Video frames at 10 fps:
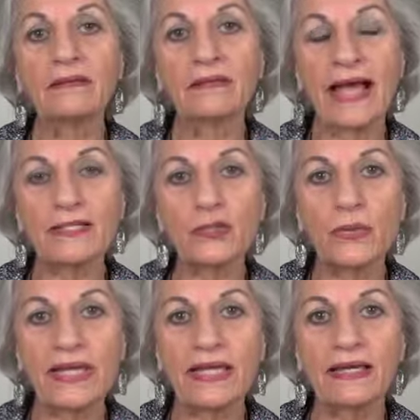
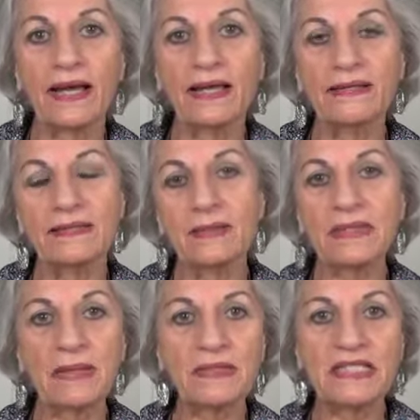last week. I
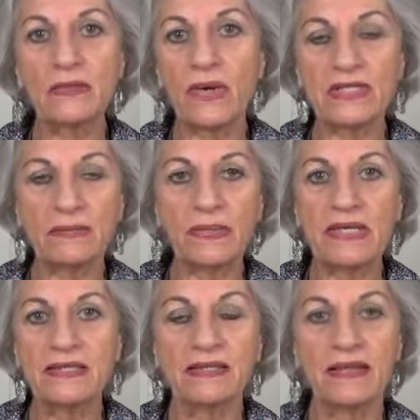sometimes see
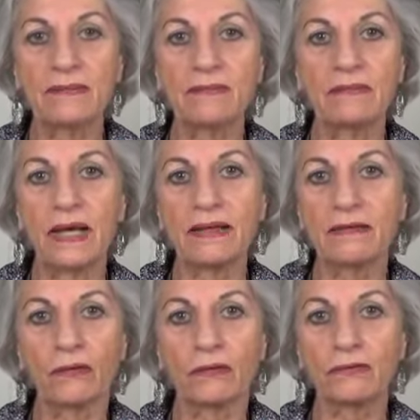recipes and then
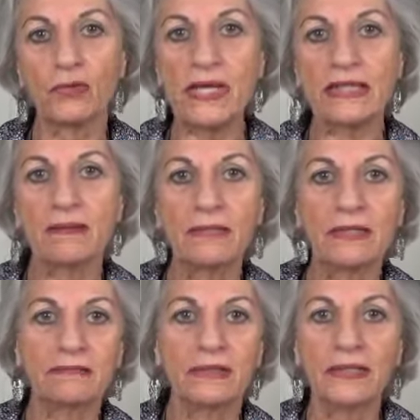I tweak them
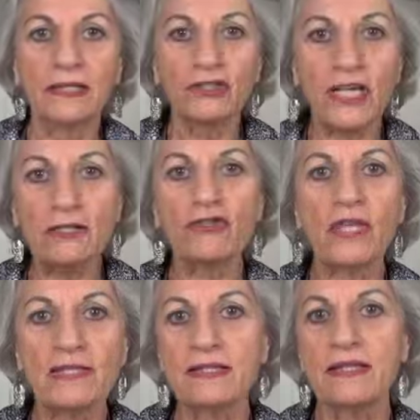and change
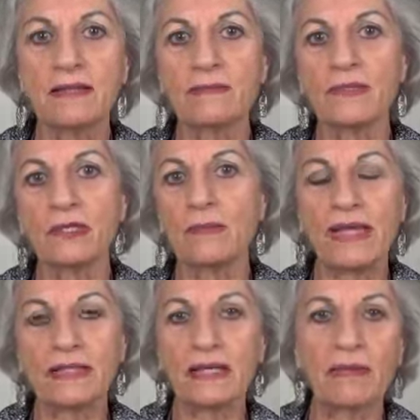things in them so that
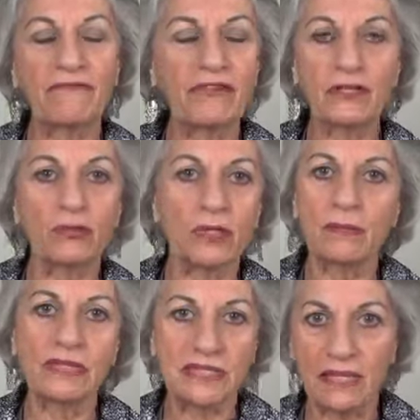by the time I'm finished with
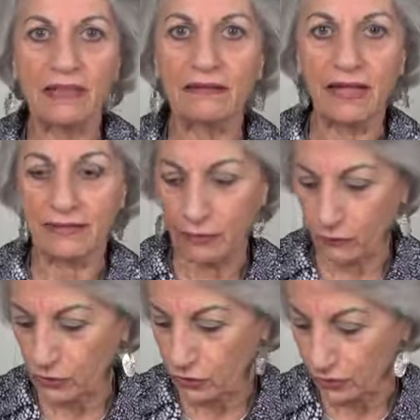them it's nothing like the
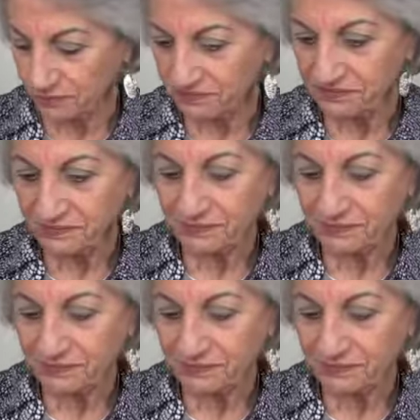original.